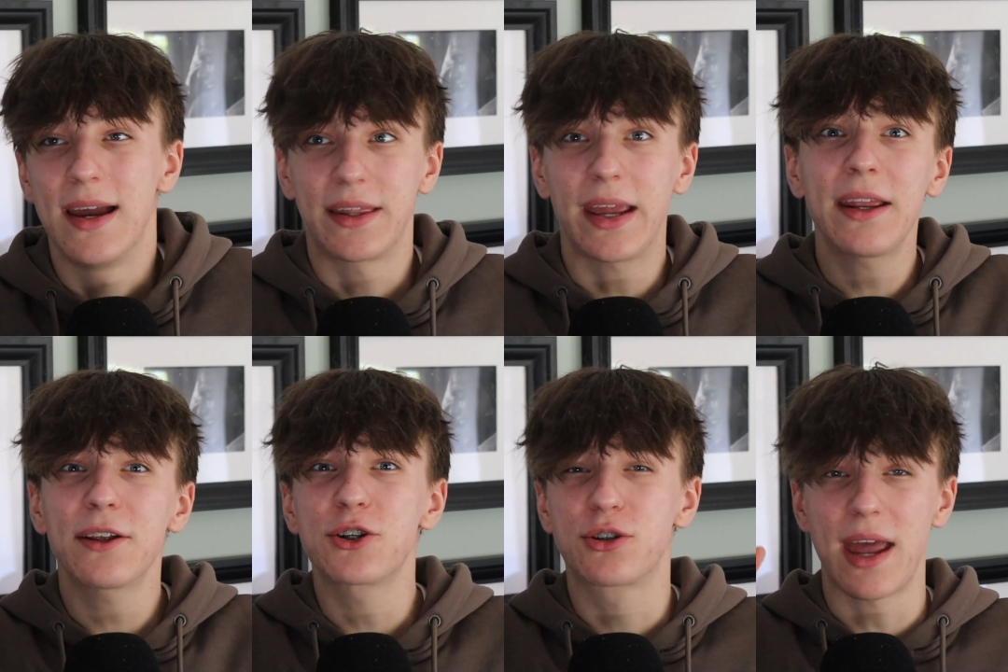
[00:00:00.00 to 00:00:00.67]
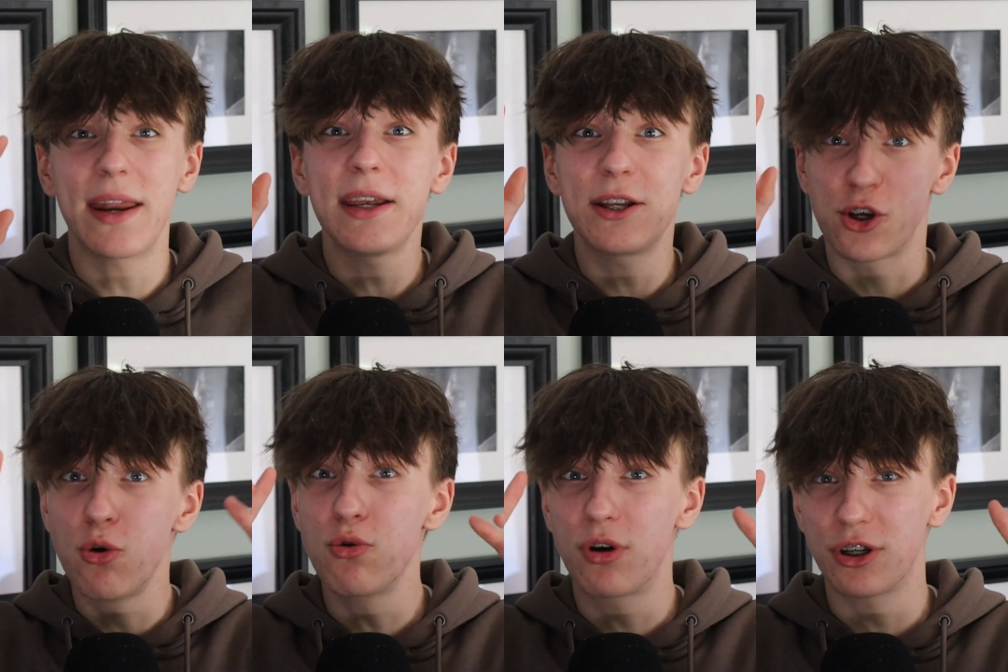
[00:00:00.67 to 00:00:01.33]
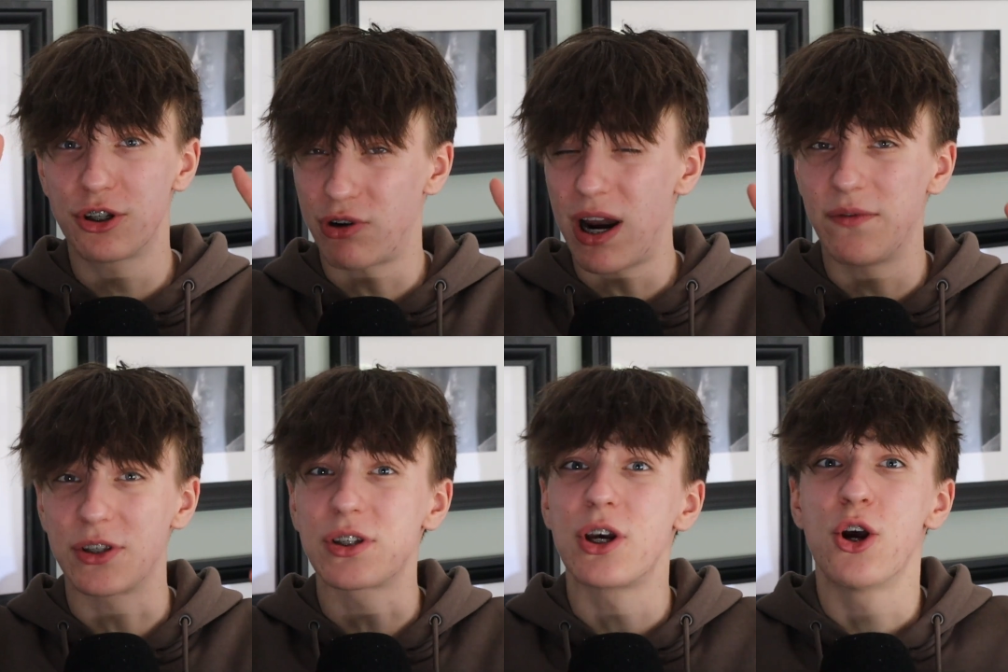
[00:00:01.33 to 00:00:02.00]
They need 2 good
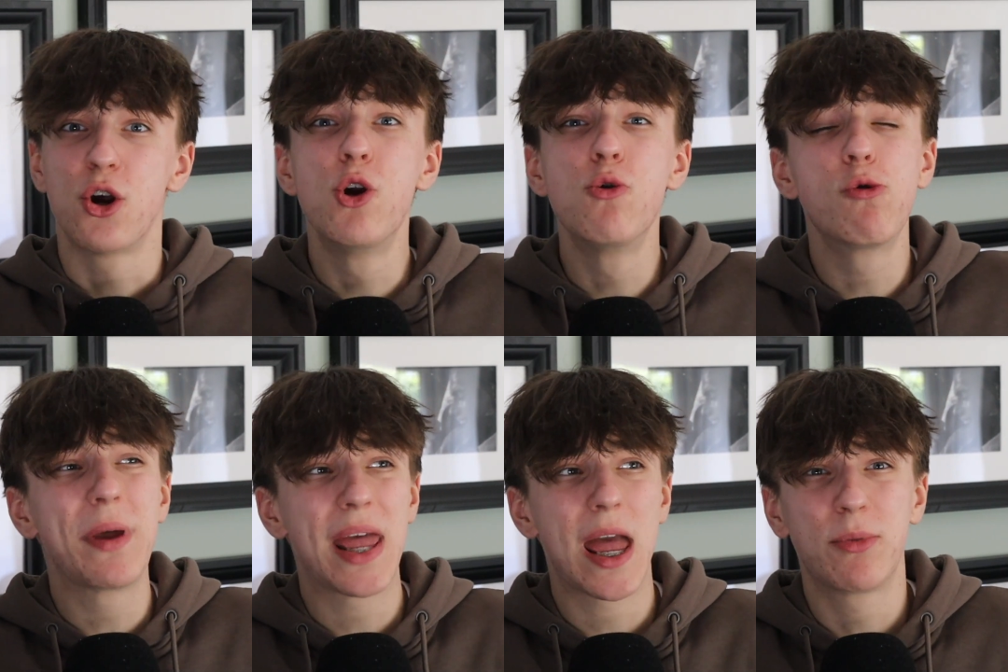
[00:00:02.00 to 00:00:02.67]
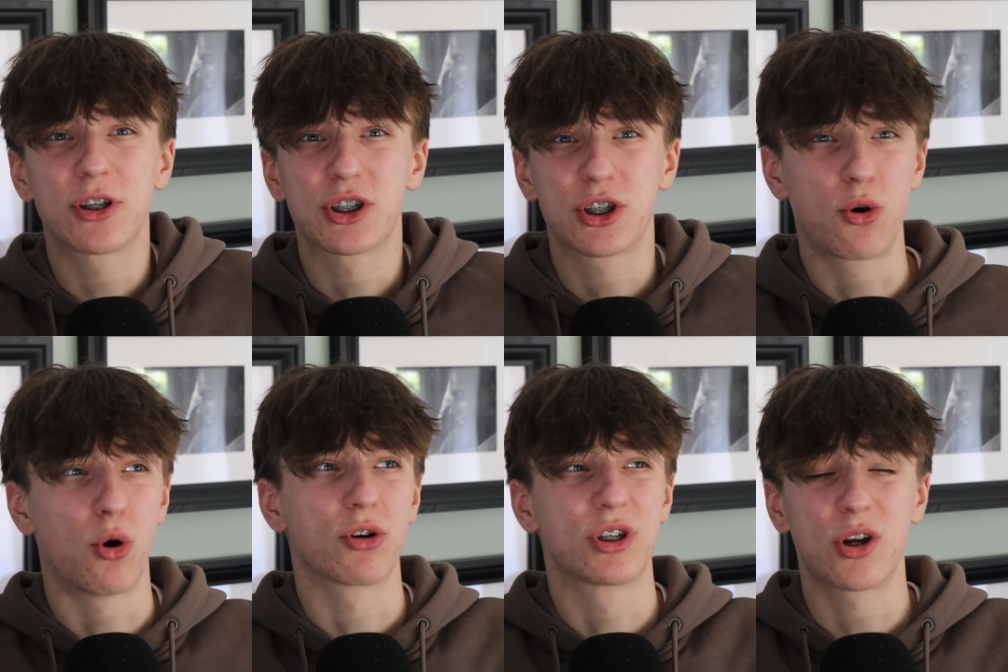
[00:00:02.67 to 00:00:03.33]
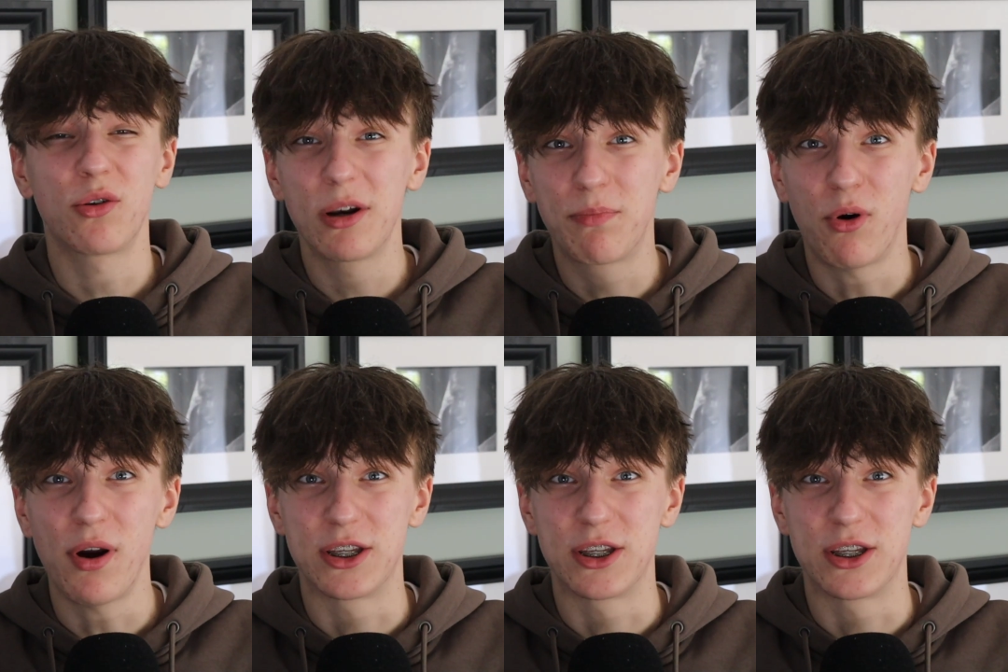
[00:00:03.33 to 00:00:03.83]
drivers who will be able to score solid points